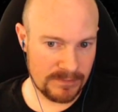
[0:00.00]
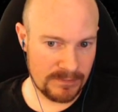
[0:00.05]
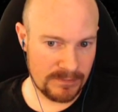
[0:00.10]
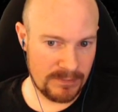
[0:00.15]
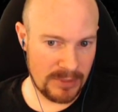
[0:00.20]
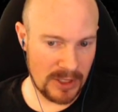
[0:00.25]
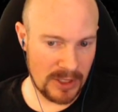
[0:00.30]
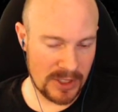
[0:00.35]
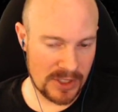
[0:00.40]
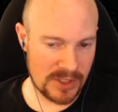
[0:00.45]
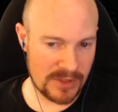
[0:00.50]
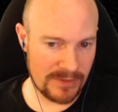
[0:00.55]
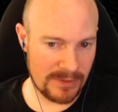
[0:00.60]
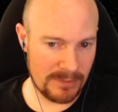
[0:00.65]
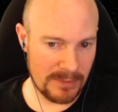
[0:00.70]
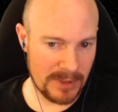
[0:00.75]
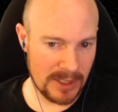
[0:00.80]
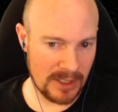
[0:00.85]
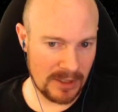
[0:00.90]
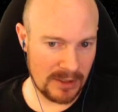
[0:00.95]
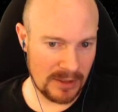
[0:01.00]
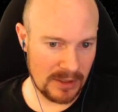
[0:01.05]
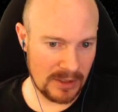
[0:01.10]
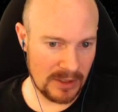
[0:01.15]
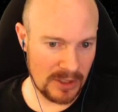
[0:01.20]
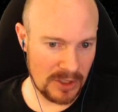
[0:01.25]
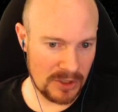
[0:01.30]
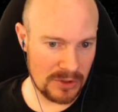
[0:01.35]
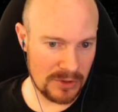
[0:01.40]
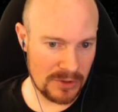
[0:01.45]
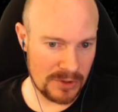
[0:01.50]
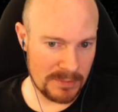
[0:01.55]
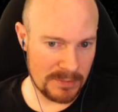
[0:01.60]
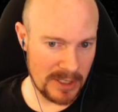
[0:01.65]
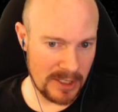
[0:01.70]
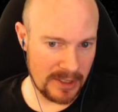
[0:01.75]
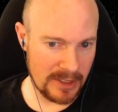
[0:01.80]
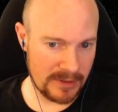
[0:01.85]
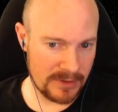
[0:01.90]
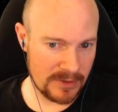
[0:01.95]
punished for being a
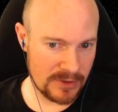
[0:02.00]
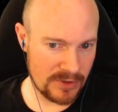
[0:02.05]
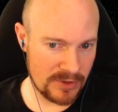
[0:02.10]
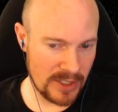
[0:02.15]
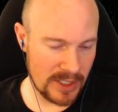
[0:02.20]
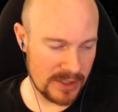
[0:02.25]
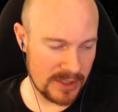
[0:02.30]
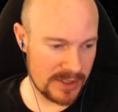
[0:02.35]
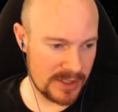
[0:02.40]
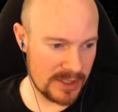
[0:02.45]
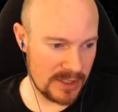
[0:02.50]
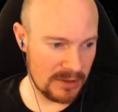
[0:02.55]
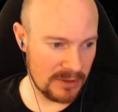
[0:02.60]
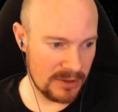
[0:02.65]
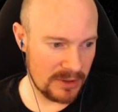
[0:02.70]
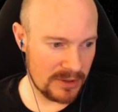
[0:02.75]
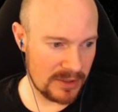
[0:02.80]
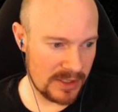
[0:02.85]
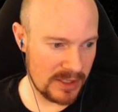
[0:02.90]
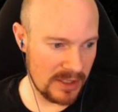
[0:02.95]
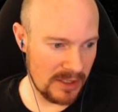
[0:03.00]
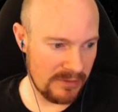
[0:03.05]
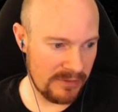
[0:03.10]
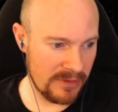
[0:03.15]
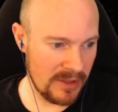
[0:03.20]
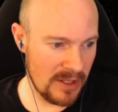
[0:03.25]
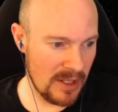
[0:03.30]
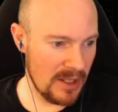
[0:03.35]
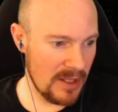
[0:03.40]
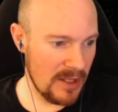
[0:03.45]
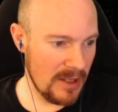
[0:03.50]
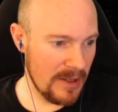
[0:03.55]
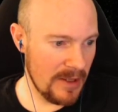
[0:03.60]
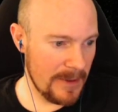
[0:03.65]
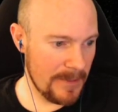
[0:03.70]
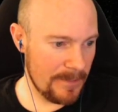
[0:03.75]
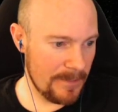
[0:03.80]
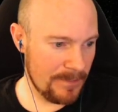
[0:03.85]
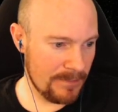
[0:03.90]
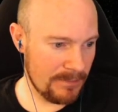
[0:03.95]
douchebag trying to steal their stuff.
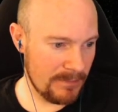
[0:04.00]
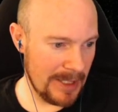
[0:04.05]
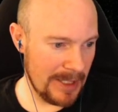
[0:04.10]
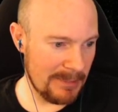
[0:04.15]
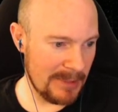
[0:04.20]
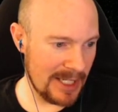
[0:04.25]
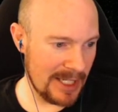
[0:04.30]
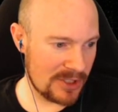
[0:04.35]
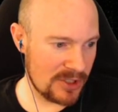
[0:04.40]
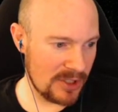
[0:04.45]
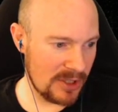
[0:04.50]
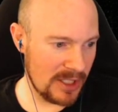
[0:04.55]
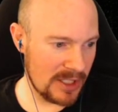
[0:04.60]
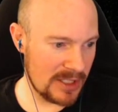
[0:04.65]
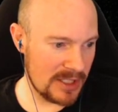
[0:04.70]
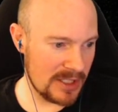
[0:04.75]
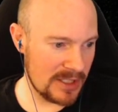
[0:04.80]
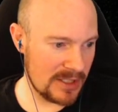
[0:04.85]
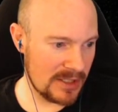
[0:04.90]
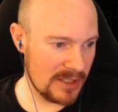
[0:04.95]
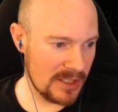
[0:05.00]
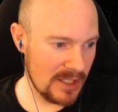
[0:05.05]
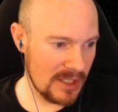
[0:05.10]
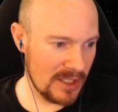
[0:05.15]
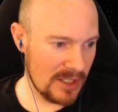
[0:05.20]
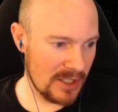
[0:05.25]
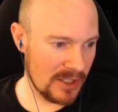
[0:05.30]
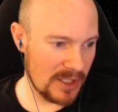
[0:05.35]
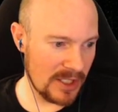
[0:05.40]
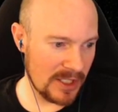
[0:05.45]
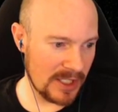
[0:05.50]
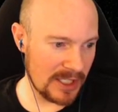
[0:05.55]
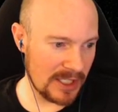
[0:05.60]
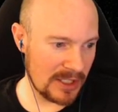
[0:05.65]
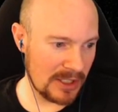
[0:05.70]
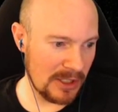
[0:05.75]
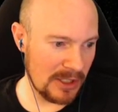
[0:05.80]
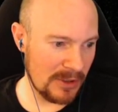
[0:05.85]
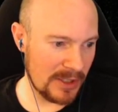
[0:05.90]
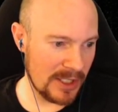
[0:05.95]
Man actually thinks he's going to get the
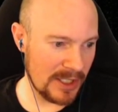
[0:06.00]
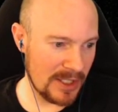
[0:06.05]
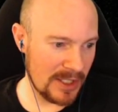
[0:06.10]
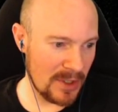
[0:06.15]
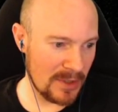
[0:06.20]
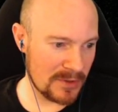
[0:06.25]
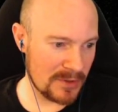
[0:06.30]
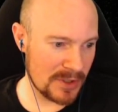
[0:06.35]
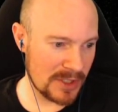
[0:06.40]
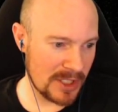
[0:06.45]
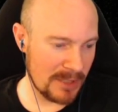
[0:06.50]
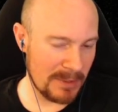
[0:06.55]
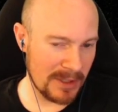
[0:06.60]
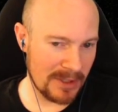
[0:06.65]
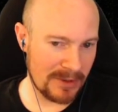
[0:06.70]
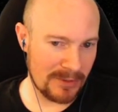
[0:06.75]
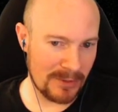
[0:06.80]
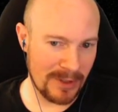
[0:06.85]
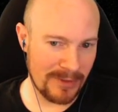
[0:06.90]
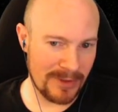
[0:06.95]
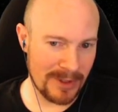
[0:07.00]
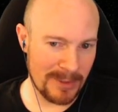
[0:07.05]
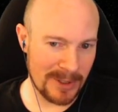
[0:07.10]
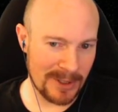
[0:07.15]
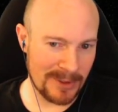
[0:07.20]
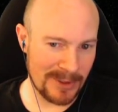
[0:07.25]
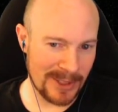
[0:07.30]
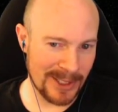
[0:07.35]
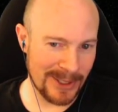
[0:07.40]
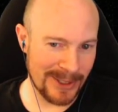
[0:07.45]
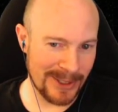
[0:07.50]
cloaking now after skipping three of them in a row.